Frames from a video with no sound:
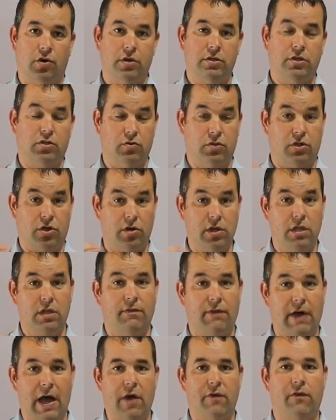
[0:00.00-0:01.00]
So during the
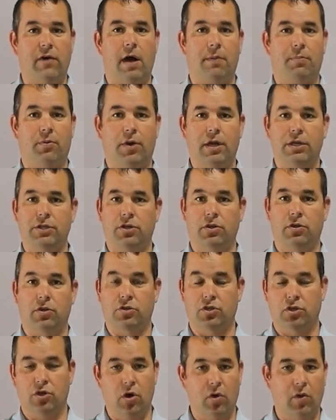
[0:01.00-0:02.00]
valve operation,
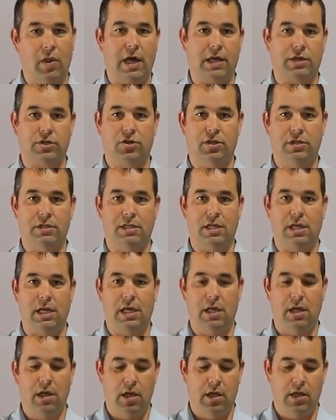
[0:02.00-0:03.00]
there's no
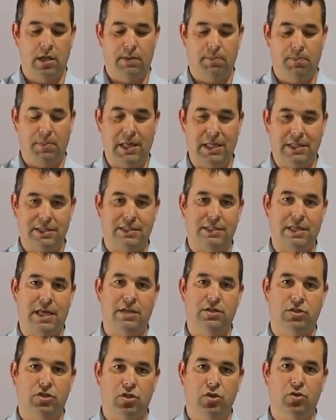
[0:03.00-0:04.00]
electricity being
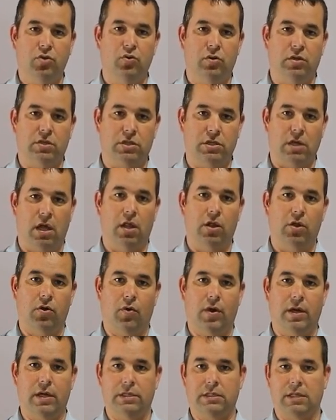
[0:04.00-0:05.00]
sent to the
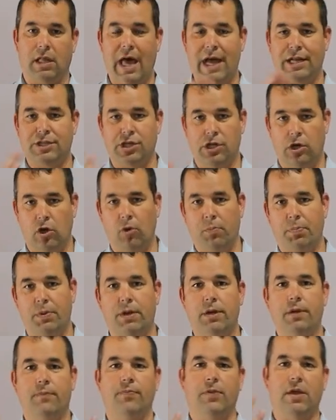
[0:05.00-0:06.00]
solenoid. It's latching
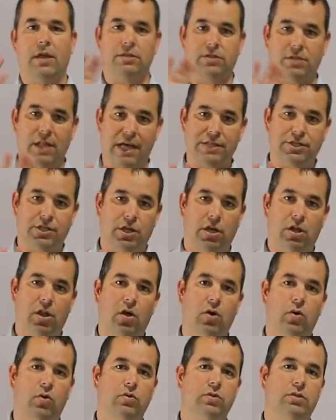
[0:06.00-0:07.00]
open and it's latching
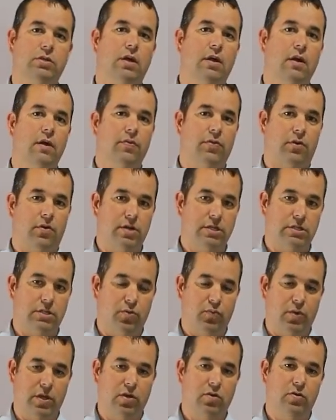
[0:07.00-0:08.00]
close. The
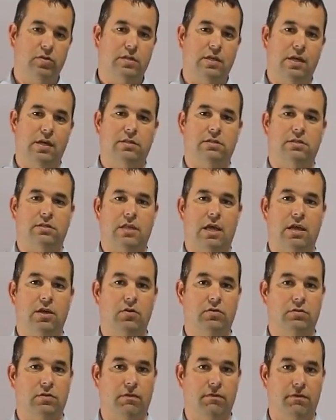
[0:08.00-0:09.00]
reason we use these is they
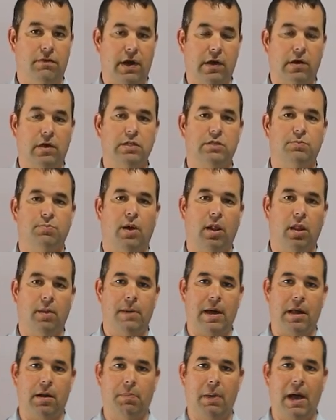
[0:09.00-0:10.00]
use a very small
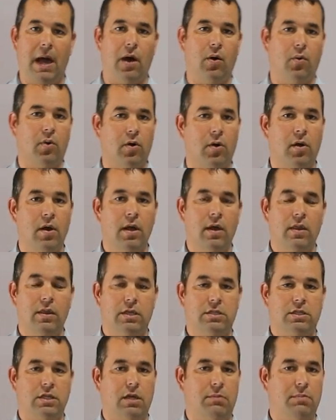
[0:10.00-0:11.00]
amount of power.
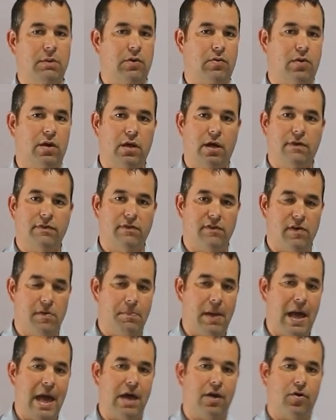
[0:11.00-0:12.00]
This can be run off of a
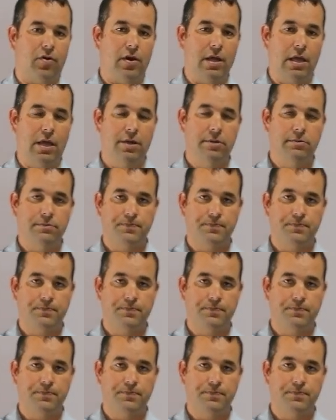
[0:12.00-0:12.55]
battery